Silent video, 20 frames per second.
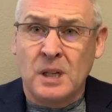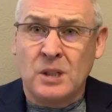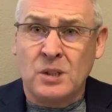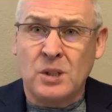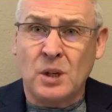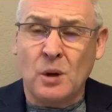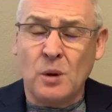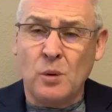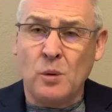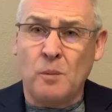
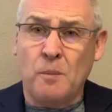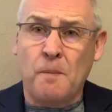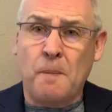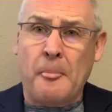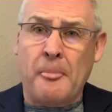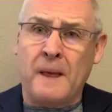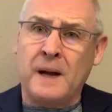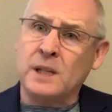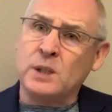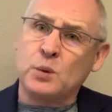So
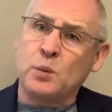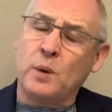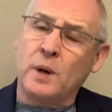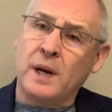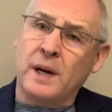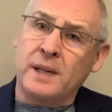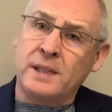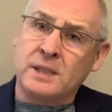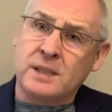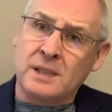that's why
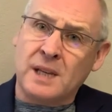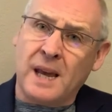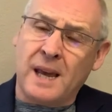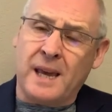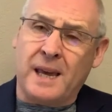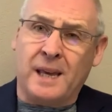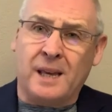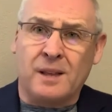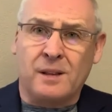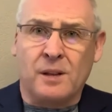I
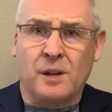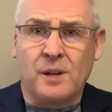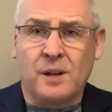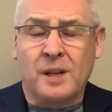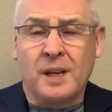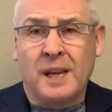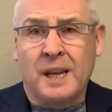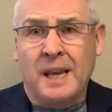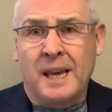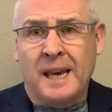say
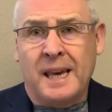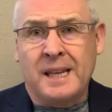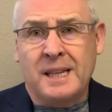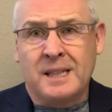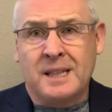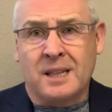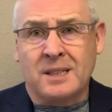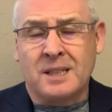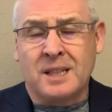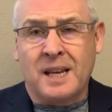that
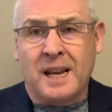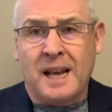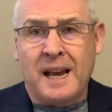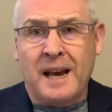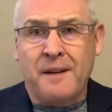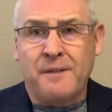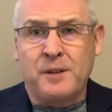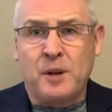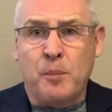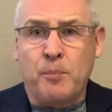it doesn't
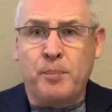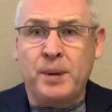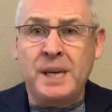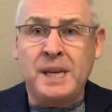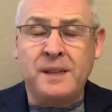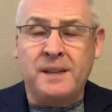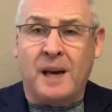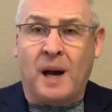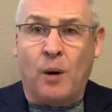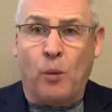have to
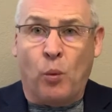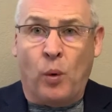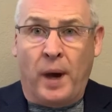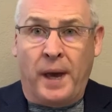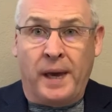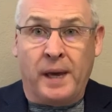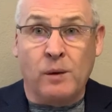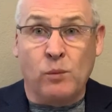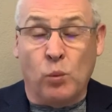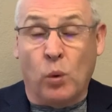be that
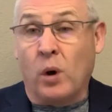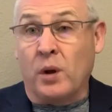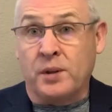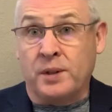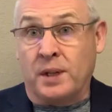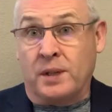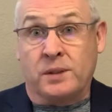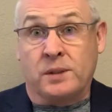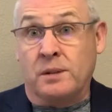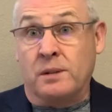way. What
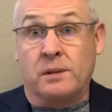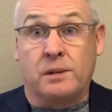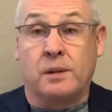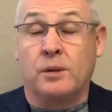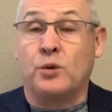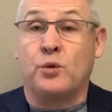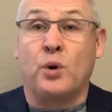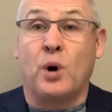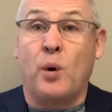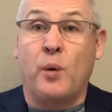
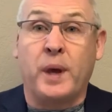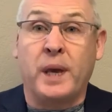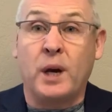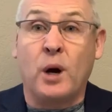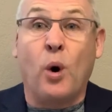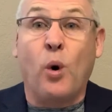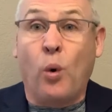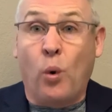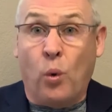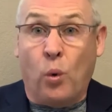doesn't? Growing
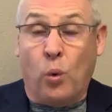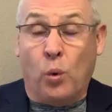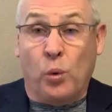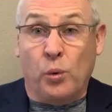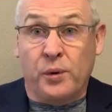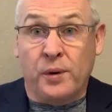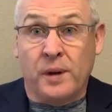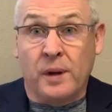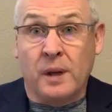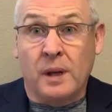
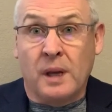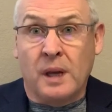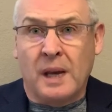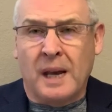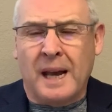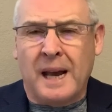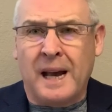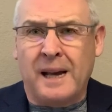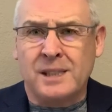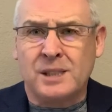old
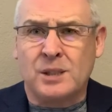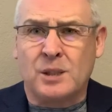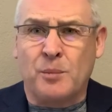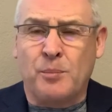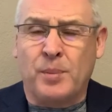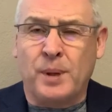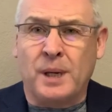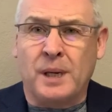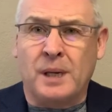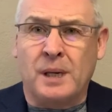has to
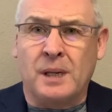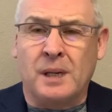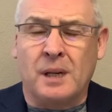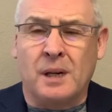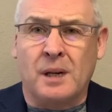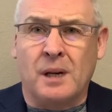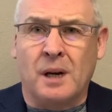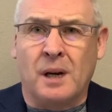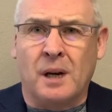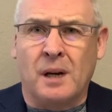
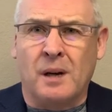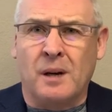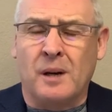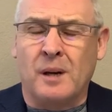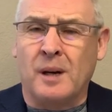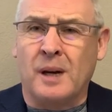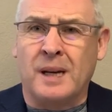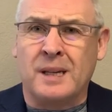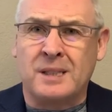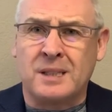be
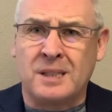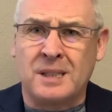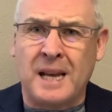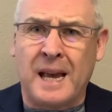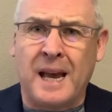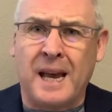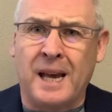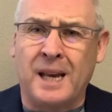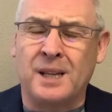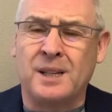uh, a
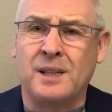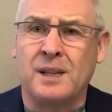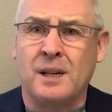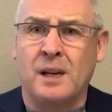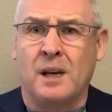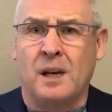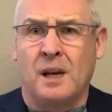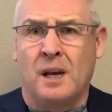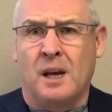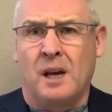sad,
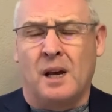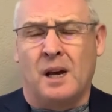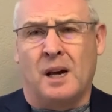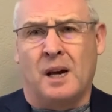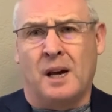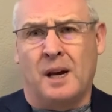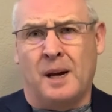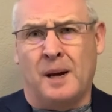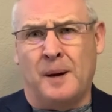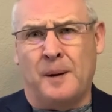
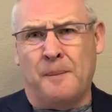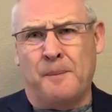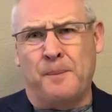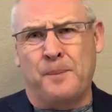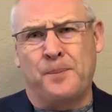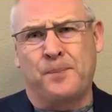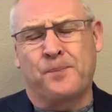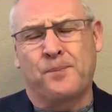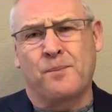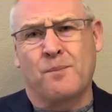
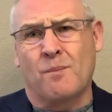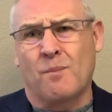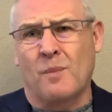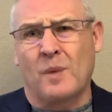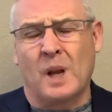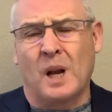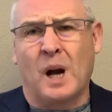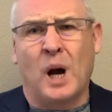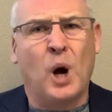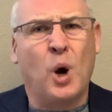um,
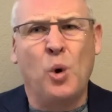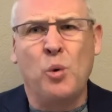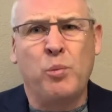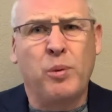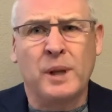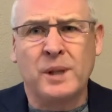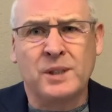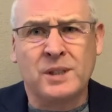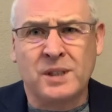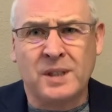
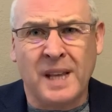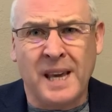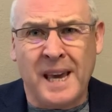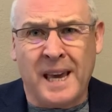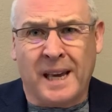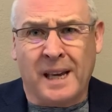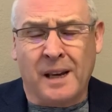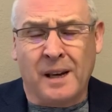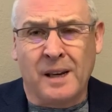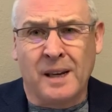hopeless
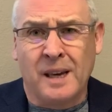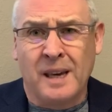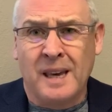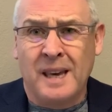thing.